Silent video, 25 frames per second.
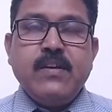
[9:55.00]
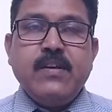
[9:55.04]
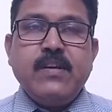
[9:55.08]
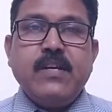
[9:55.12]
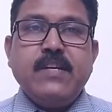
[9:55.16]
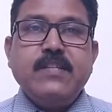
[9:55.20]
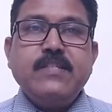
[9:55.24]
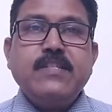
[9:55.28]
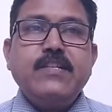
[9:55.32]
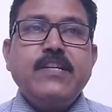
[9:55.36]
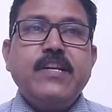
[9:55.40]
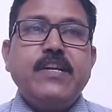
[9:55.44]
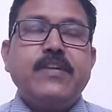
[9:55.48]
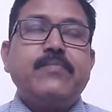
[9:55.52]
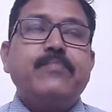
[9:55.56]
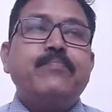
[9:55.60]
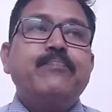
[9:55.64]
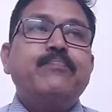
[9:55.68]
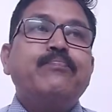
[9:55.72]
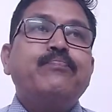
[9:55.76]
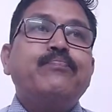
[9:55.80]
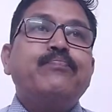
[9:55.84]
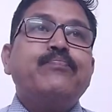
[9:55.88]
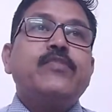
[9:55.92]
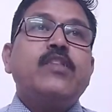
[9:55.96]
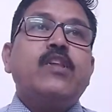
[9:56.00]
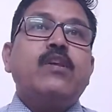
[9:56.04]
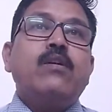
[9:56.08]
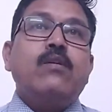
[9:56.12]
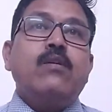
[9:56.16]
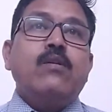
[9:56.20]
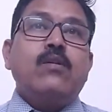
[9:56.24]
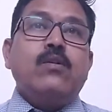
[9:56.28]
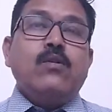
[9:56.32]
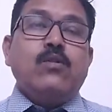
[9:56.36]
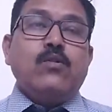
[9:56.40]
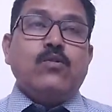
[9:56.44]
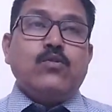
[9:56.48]
isn't it?
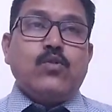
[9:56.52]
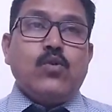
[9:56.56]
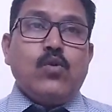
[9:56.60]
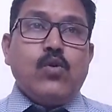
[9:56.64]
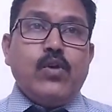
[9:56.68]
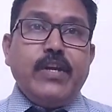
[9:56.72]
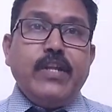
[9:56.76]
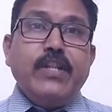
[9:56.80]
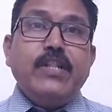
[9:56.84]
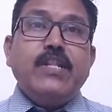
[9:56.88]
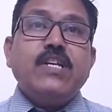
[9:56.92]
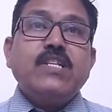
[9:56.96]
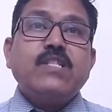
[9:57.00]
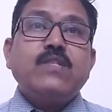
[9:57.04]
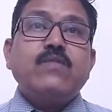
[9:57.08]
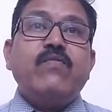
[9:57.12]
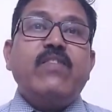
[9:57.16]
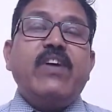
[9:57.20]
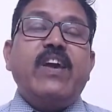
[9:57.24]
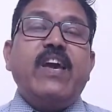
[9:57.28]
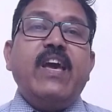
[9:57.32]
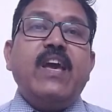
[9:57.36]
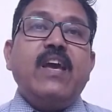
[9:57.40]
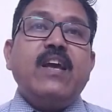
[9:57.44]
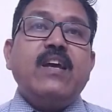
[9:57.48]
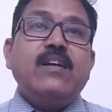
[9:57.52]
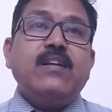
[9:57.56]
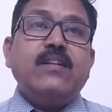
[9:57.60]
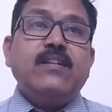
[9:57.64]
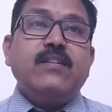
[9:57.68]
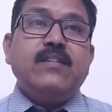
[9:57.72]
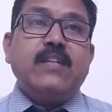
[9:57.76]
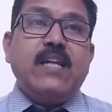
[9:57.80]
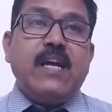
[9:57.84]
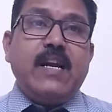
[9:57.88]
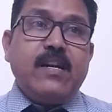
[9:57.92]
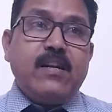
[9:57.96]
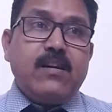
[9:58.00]
So in this way,
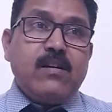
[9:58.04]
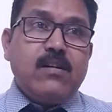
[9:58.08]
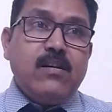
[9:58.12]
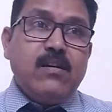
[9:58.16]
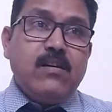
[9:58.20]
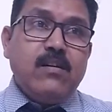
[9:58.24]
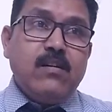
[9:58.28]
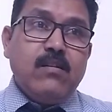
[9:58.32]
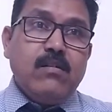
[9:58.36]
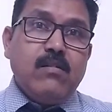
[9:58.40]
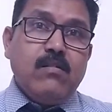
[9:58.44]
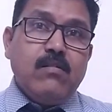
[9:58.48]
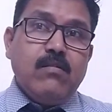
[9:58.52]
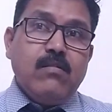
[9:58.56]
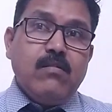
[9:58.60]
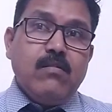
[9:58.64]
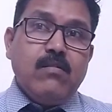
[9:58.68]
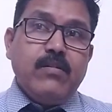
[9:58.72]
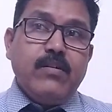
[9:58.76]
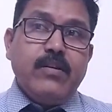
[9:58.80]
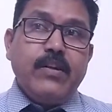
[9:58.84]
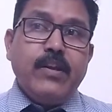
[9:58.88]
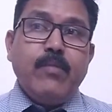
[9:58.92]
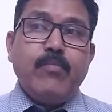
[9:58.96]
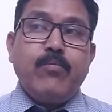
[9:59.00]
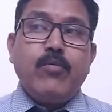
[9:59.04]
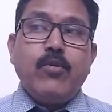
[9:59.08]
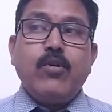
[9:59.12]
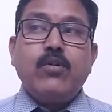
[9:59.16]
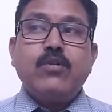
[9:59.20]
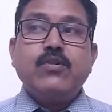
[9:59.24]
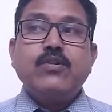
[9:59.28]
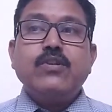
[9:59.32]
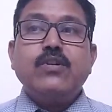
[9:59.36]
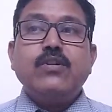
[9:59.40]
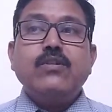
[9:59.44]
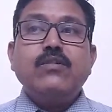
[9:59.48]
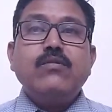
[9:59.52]
that
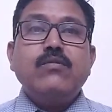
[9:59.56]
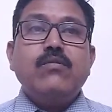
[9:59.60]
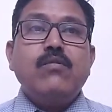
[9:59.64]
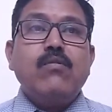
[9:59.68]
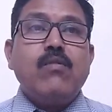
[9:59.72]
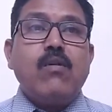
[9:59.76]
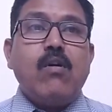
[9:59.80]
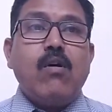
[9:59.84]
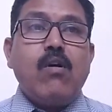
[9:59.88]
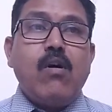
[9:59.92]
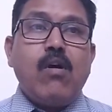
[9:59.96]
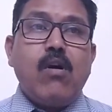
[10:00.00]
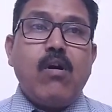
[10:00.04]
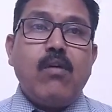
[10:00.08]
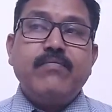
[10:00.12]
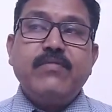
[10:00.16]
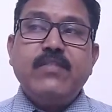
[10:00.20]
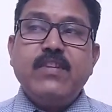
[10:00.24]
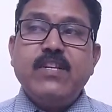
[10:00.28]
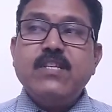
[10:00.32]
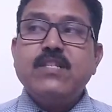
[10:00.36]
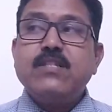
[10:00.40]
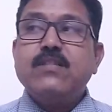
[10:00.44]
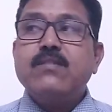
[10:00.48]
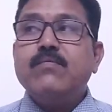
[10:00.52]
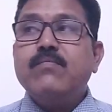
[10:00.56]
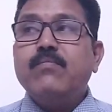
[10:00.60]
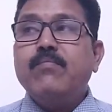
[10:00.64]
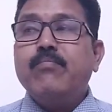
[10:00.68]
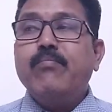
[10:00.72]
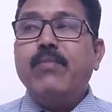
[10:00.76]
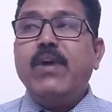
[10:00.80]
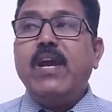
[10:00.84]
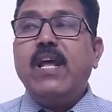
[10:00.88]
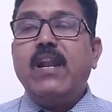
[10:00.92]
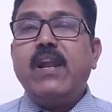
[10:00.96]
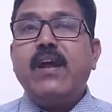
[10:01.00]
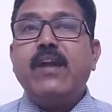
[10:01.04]
reproduction of this
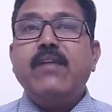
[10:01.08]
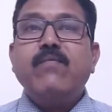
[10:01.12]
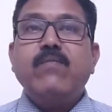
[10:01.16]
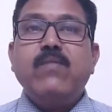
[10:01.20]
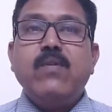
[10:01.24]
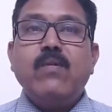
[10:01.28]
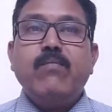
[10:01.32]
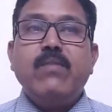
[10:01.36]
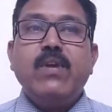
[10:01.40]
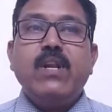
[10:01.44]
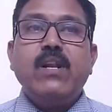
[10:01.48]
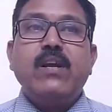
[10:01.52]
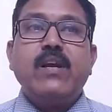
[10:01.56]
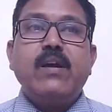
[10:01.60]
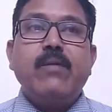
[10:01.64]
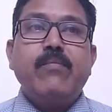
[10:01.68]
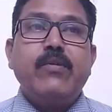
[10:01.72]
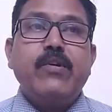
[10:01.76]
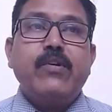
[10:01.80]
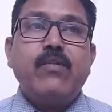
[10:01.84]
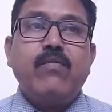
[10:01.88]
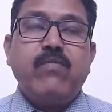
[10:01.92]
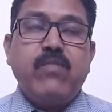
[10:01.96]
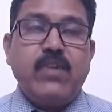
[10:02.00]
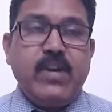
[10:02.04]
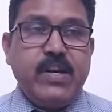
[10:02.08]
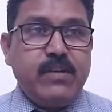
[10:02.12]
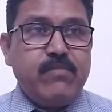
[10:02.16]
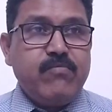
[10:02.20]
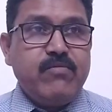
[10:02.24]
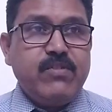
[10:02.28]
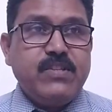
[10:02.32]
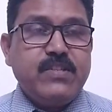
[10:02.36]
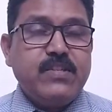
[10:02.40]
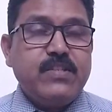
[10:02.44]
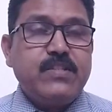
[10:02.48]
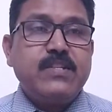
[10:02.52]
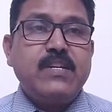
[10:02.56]
male and female gametophyte
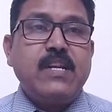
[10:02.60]
which is